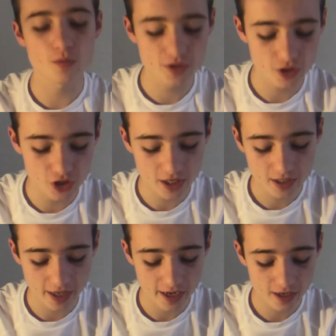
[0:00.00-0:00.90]
would suggest
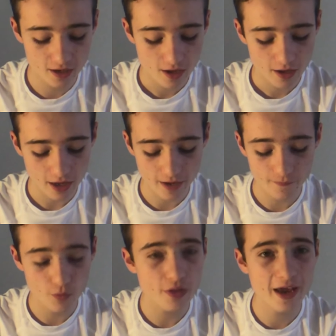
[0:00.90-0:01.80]
getting
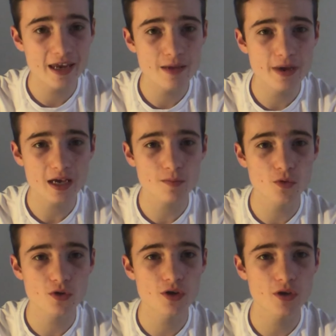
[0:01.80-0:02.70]
with any
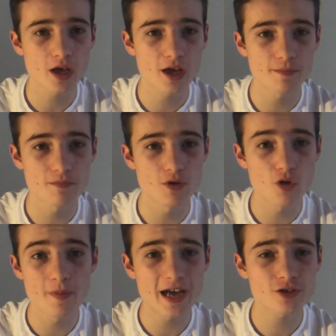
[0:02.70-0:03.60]
MacBook, no
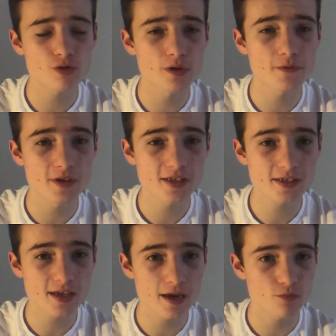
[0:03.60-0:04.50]
matter if
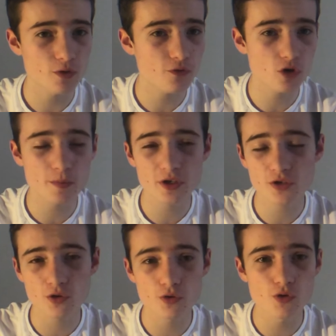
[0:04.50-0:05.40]
it's
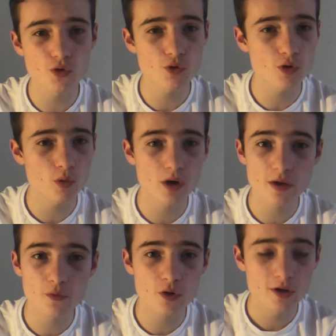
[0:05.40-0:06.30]
refurbished or new or
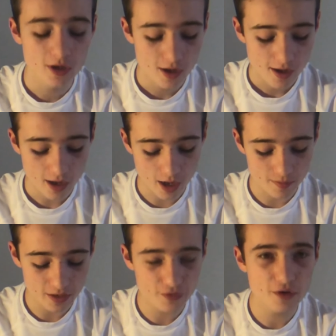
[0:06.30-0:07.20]
whatever,
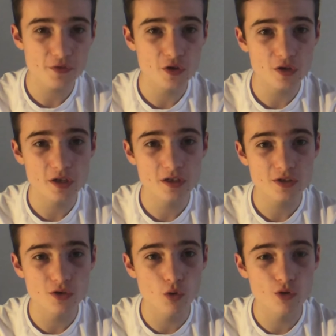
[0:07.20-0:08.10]
even if
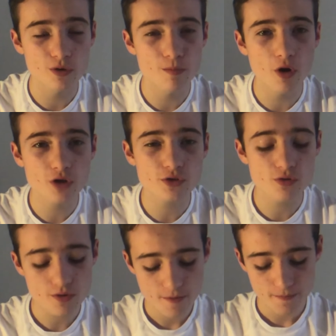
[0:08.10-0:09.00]
it's an older
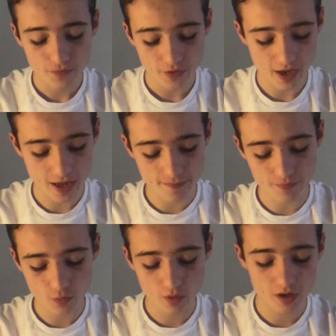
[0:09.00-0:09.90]
model,
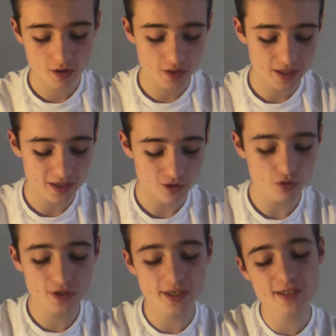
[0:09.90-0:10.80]
one of the things I
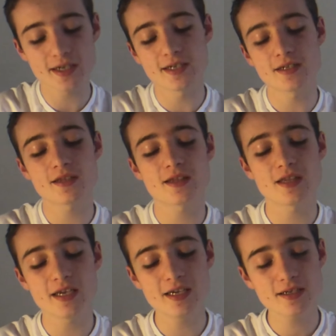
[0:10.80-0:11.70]
notice is
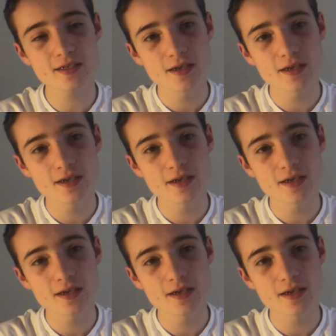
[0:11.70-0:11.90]
the